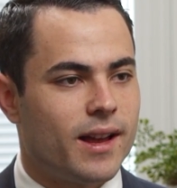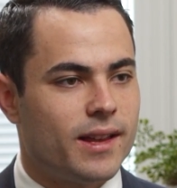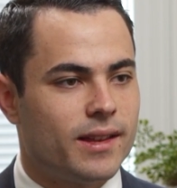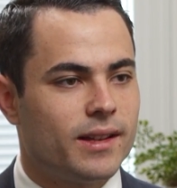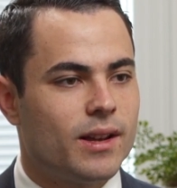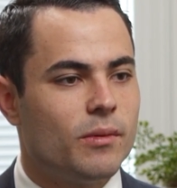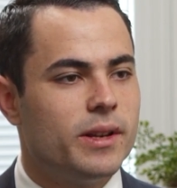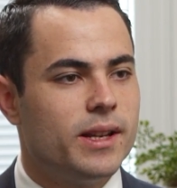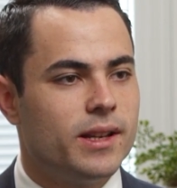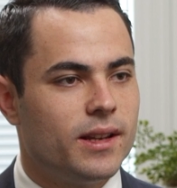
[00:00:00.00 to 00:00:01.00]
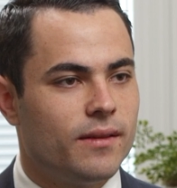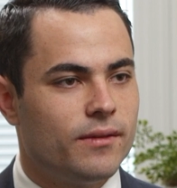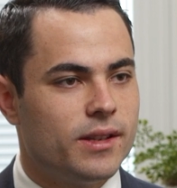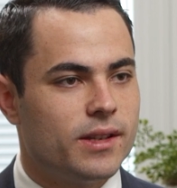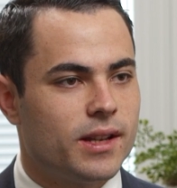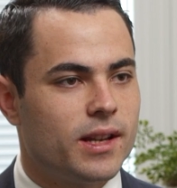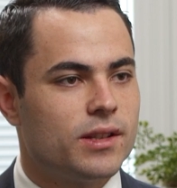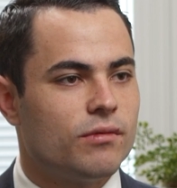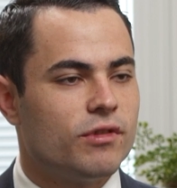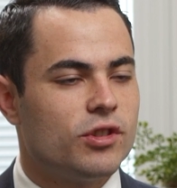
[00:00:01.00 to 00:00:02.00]
I think that we need to give these kids
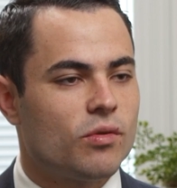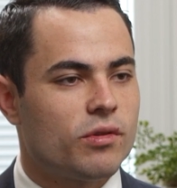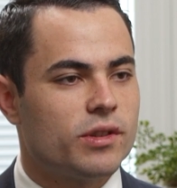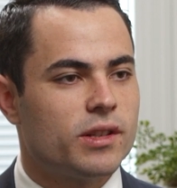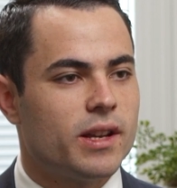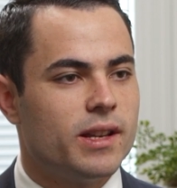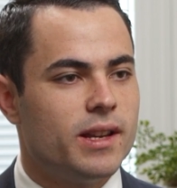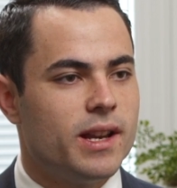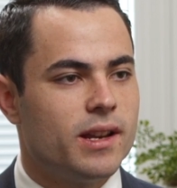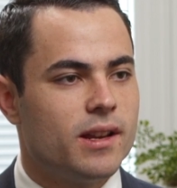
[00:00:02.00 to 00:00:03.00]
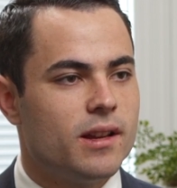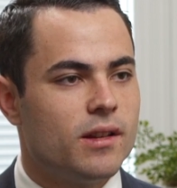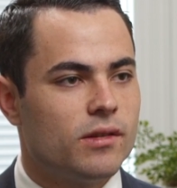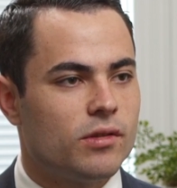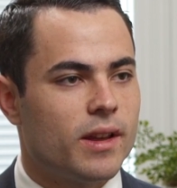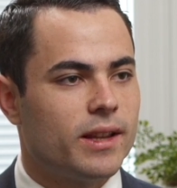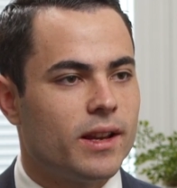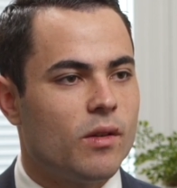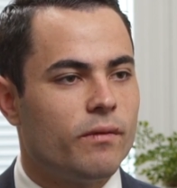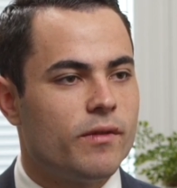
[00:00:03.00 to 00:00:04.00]
the resources they need so that they
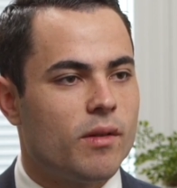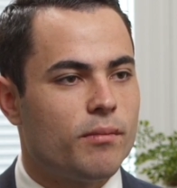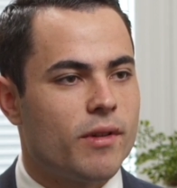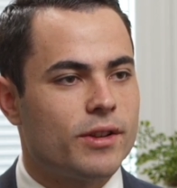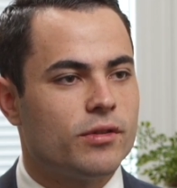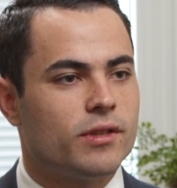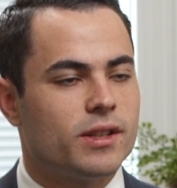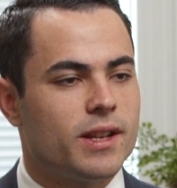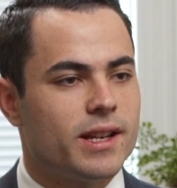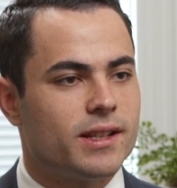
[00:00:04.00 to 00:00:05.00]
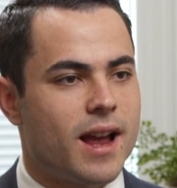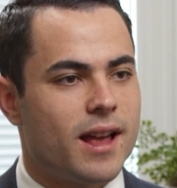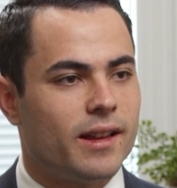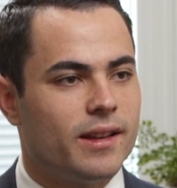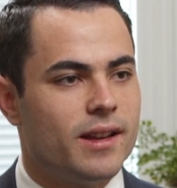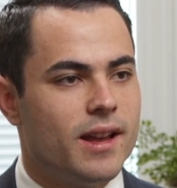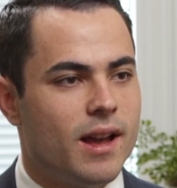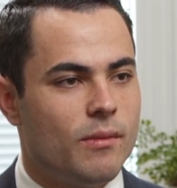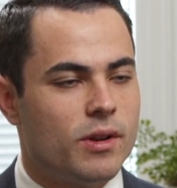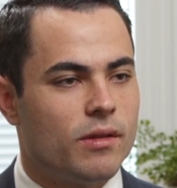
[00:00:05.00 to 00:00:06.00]
don't feel pressured to stay silent,
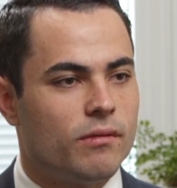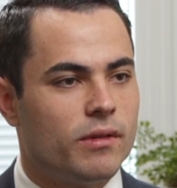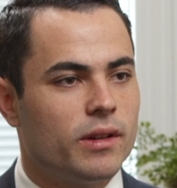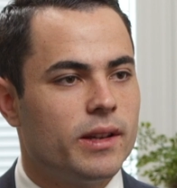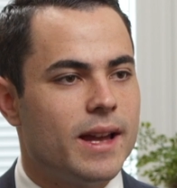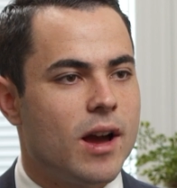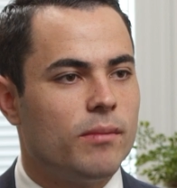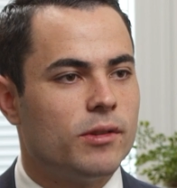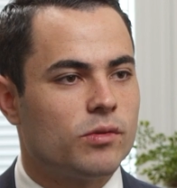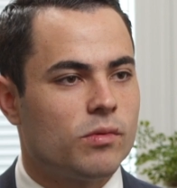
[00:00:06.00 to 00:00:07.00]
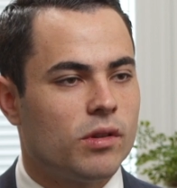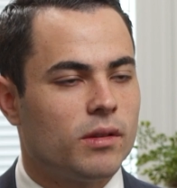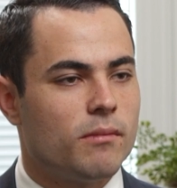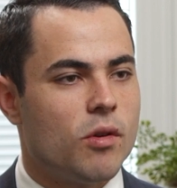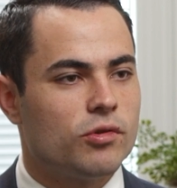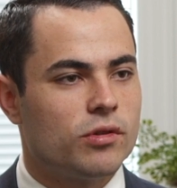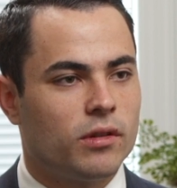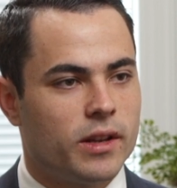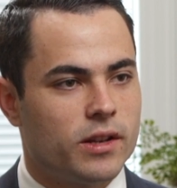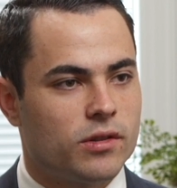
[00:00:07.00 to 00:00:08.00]
and we could really help this world emotionally and